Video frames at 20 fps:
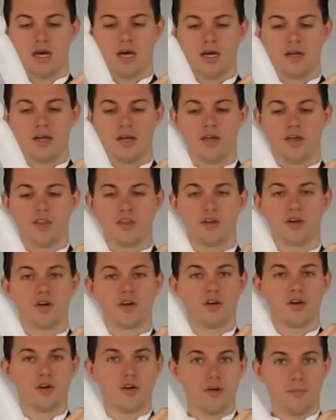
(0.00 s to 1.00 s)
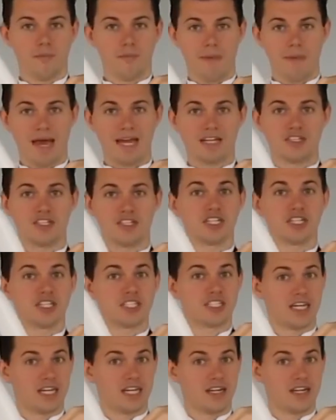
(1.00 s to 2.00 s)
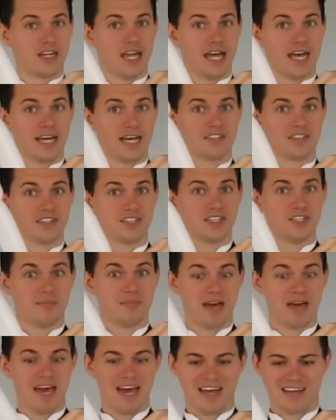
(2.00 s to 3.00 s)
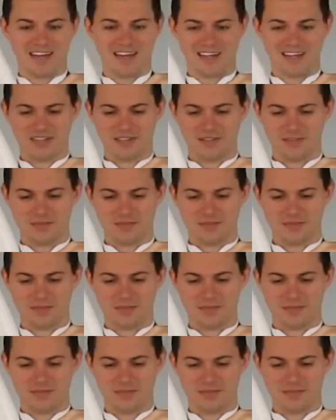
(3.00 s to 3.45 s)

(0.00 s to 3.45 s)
Another matching set of legs in the back.